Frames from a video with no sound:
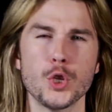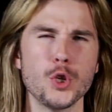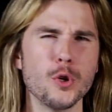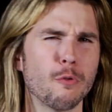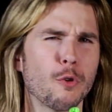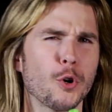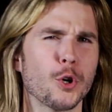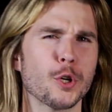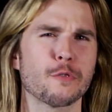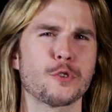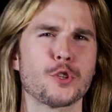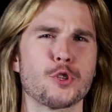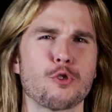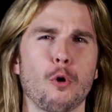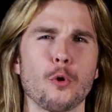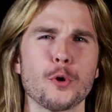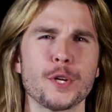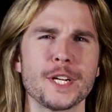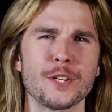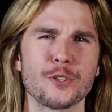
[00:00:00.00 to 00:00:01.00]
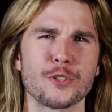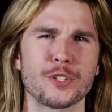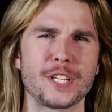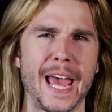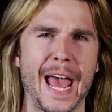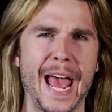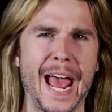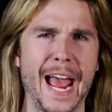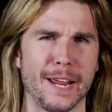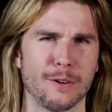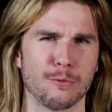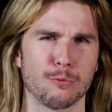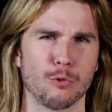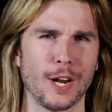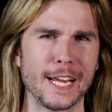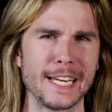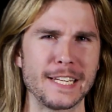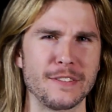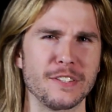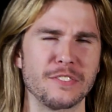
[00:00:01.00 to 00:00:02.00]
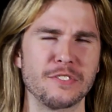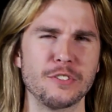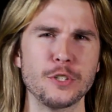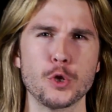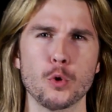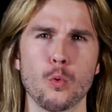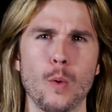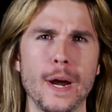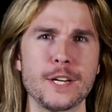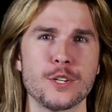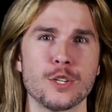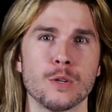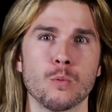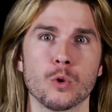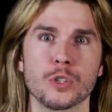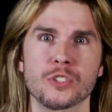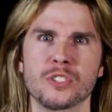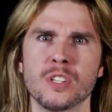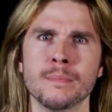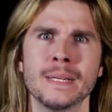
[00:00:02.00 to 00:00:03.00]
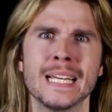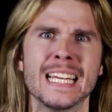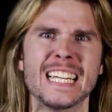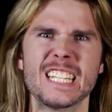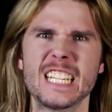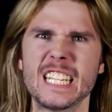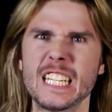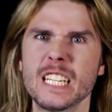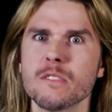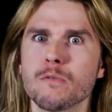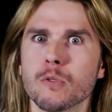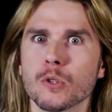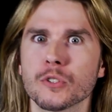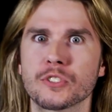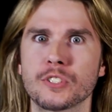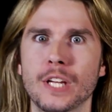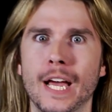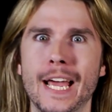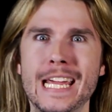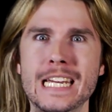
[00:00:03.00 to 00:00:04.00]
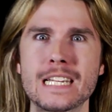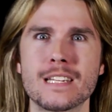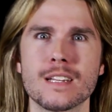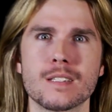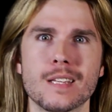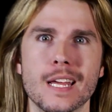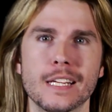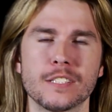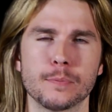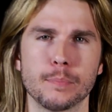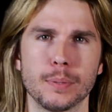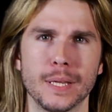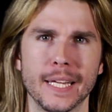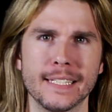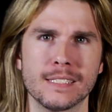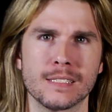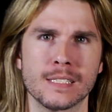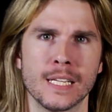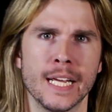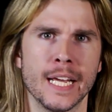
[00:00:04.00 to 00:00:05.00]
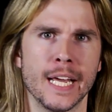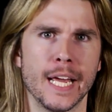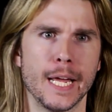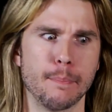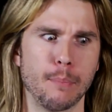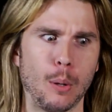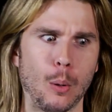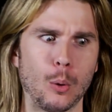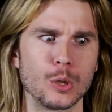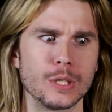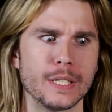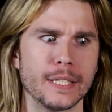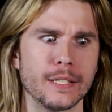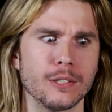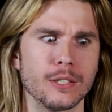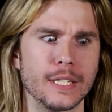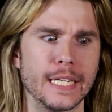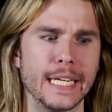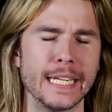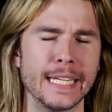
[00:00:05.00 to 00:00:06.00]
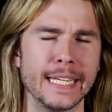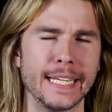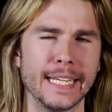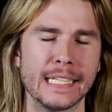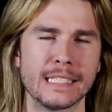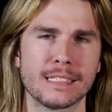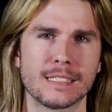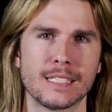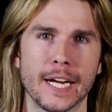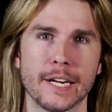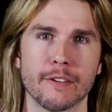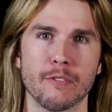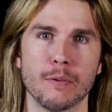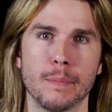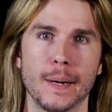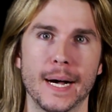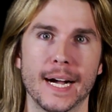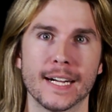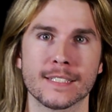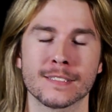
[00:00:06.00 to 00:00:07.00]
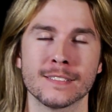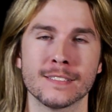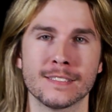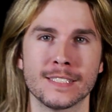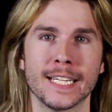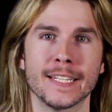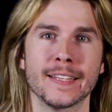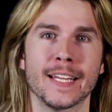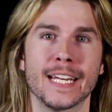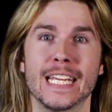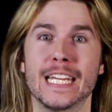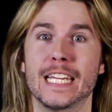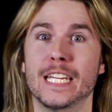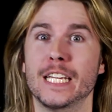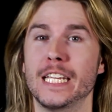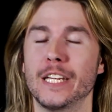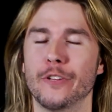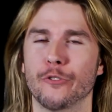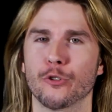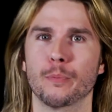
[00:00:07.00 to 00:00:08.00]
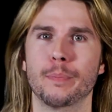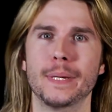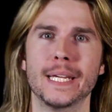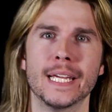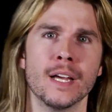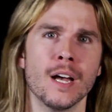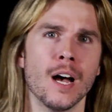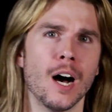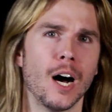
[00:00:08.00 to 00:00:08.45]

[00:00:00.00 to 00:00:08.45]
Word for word: You've heard of Schrodinger's cat, right? The situation where some evil scientist has placed a poor little kitty inside of a box and saying that it could either be